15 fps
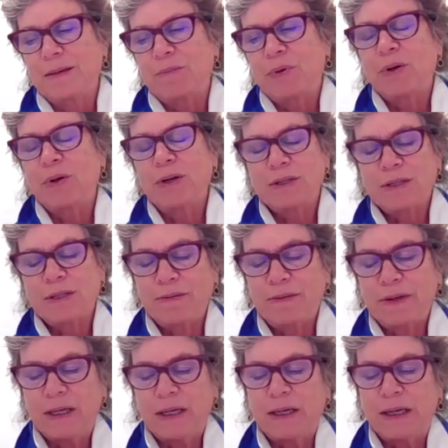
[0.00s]

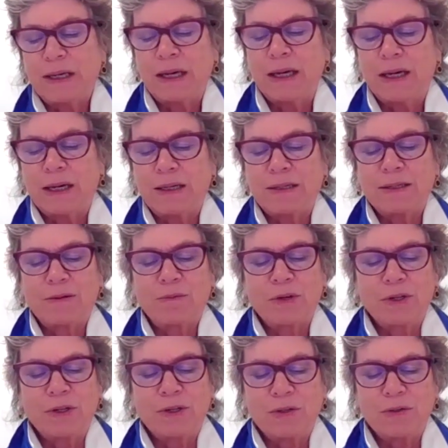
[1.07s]
productivity and
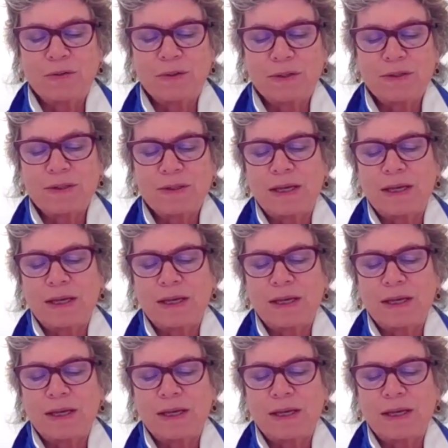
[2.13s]
reduces